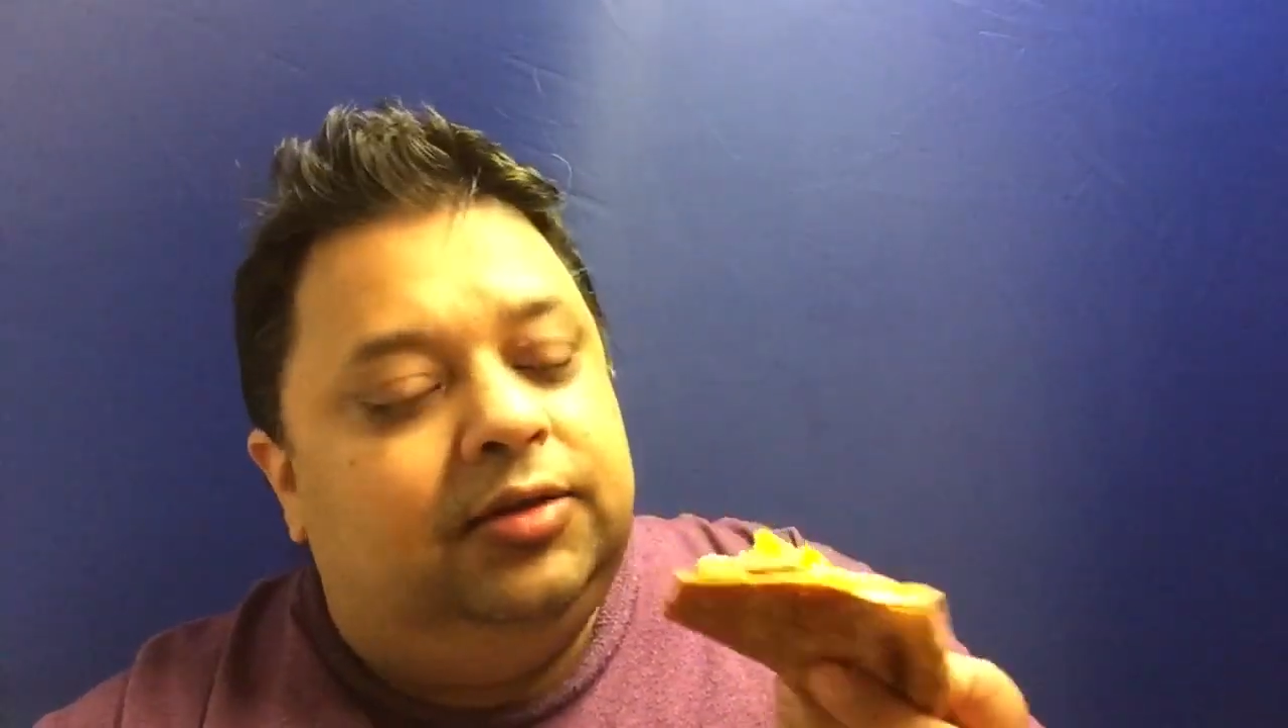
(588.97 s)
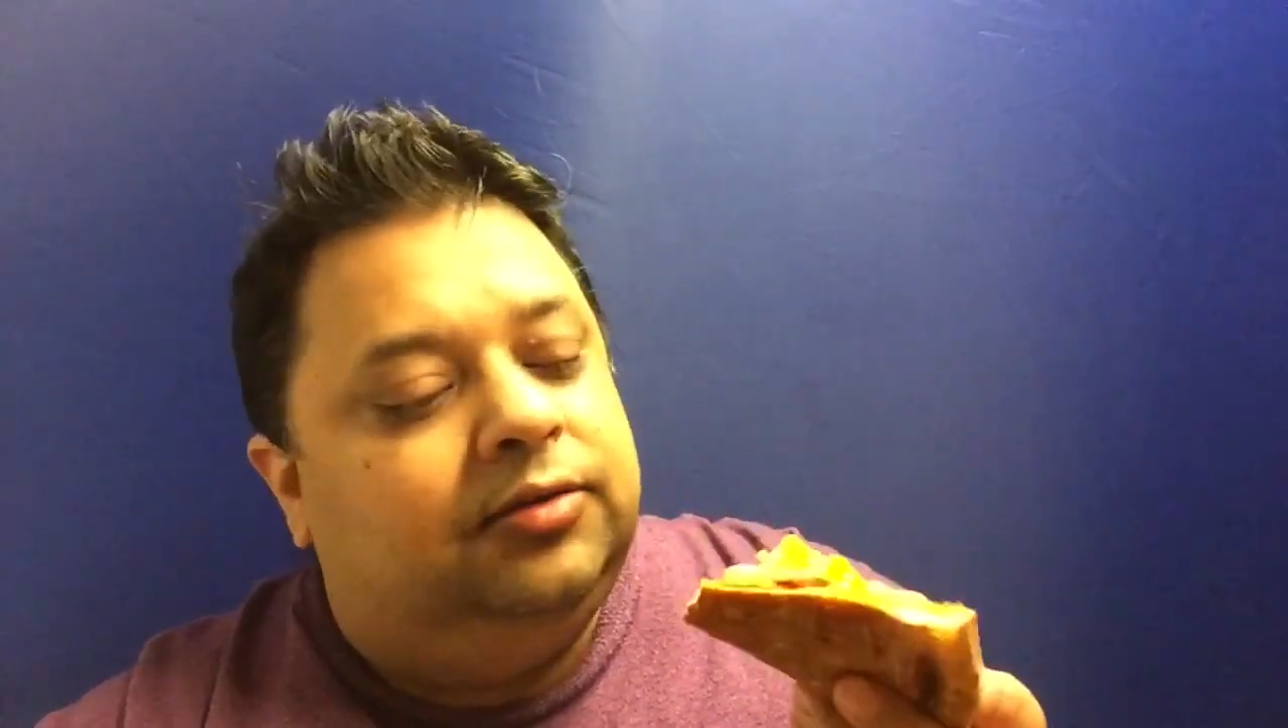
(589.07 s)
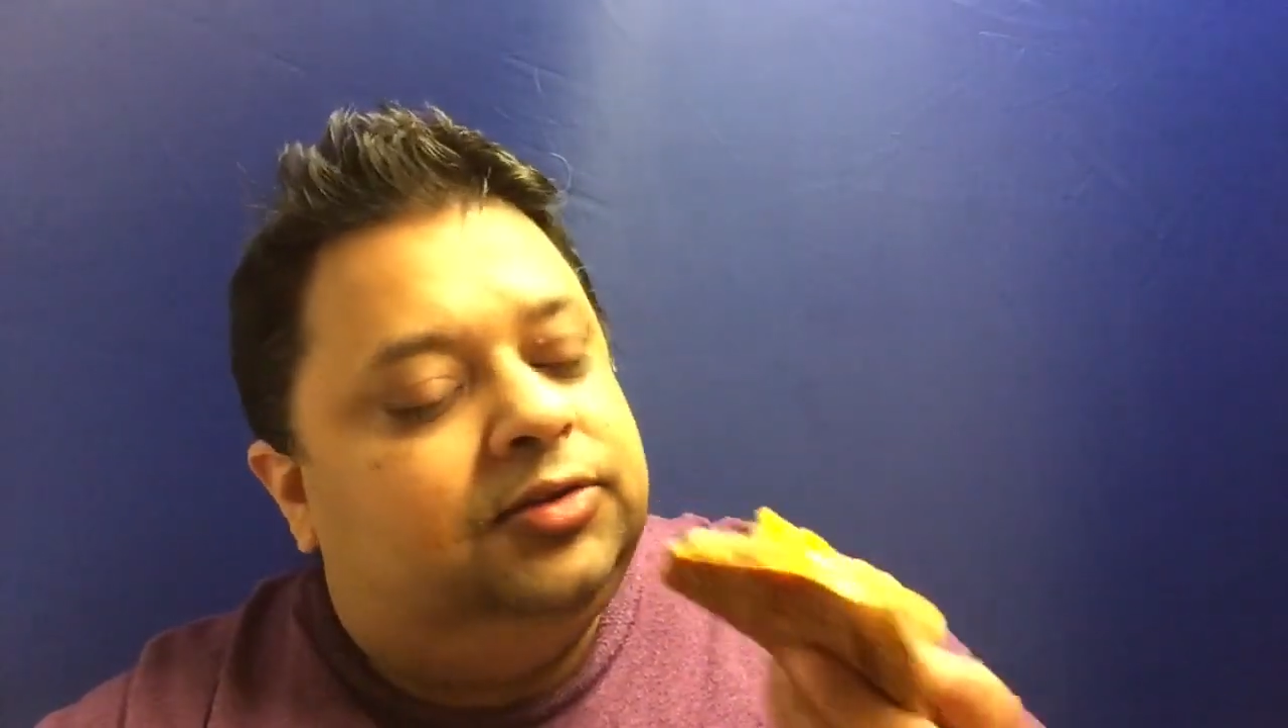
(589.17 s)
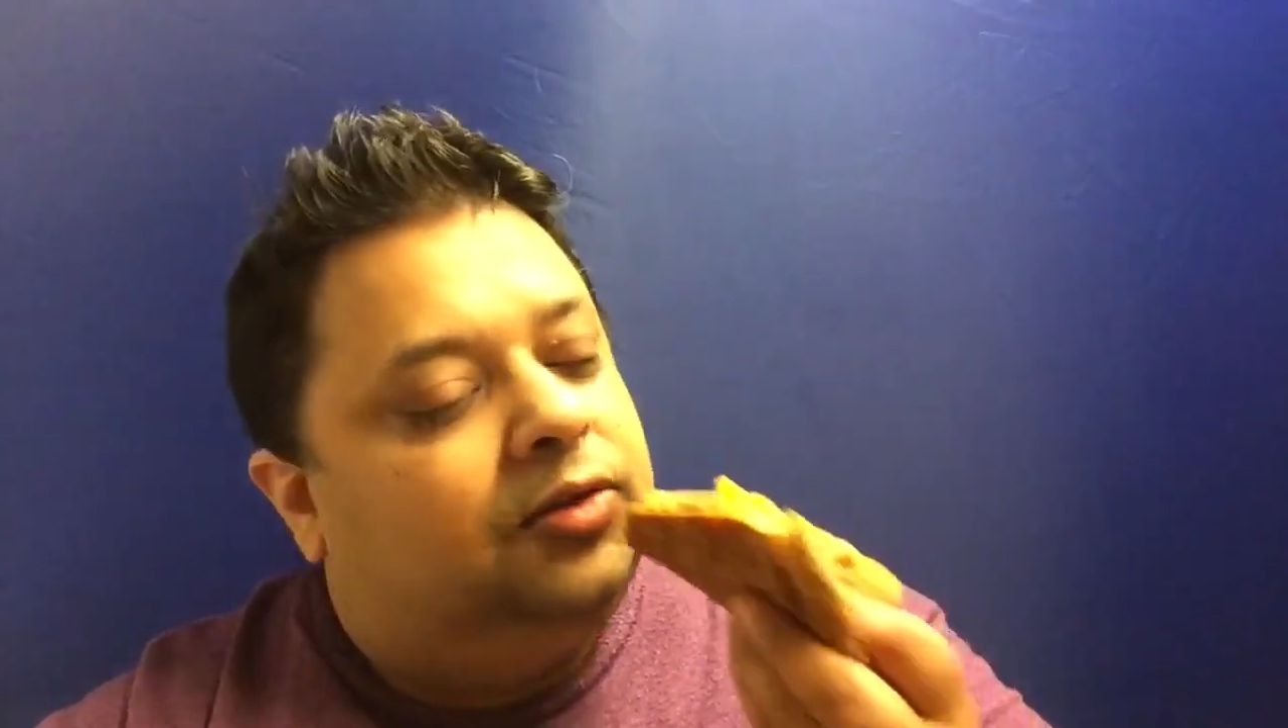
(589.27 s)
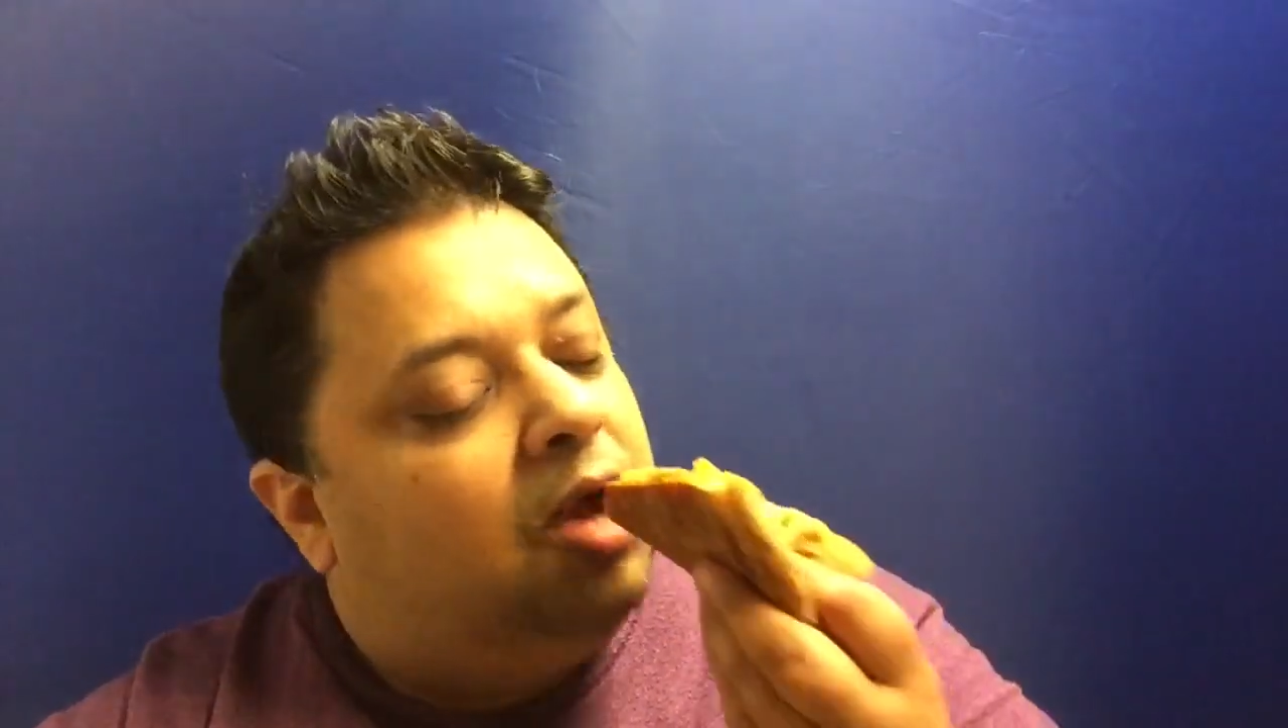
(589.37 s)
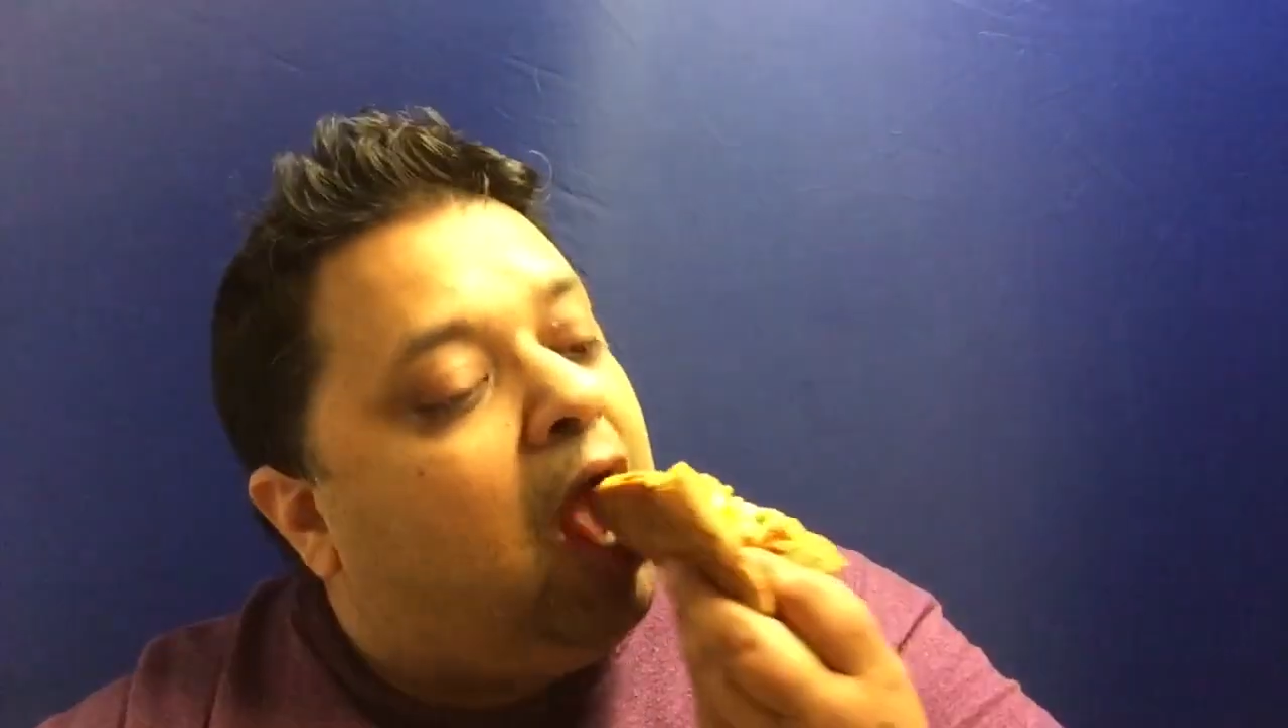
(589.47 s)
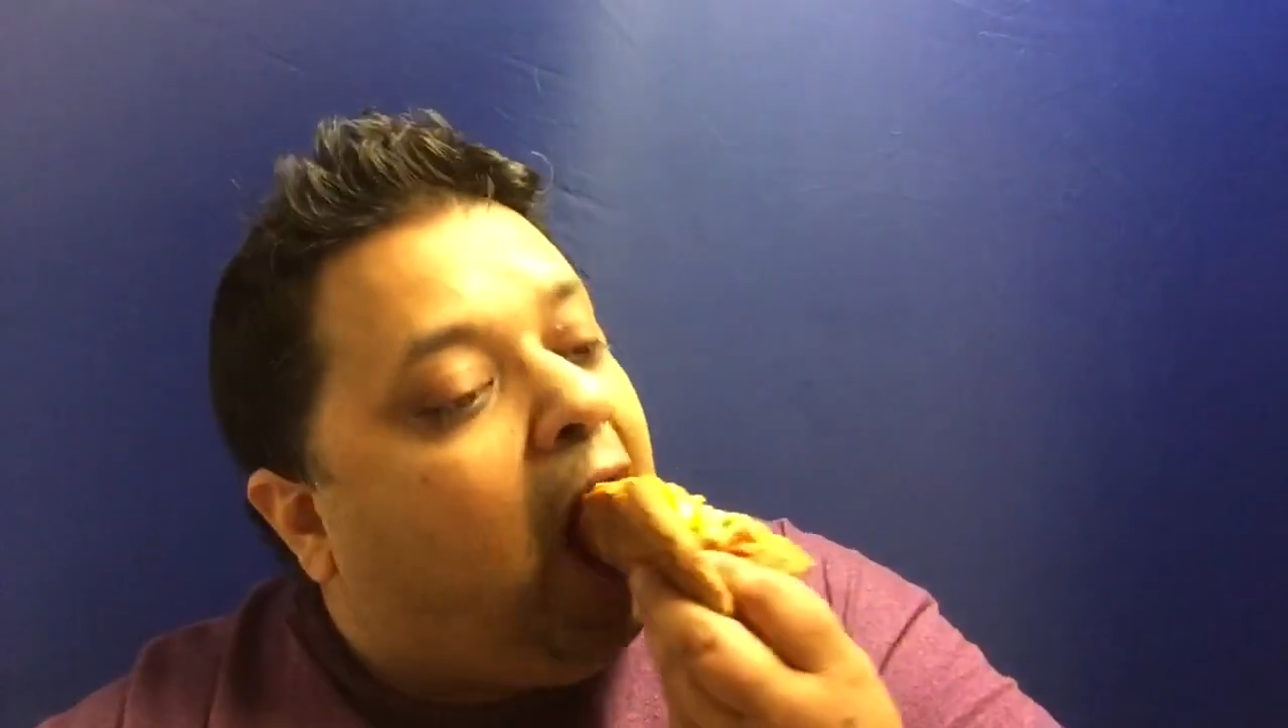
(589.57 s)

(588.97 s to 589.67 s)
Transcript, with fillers: know, so.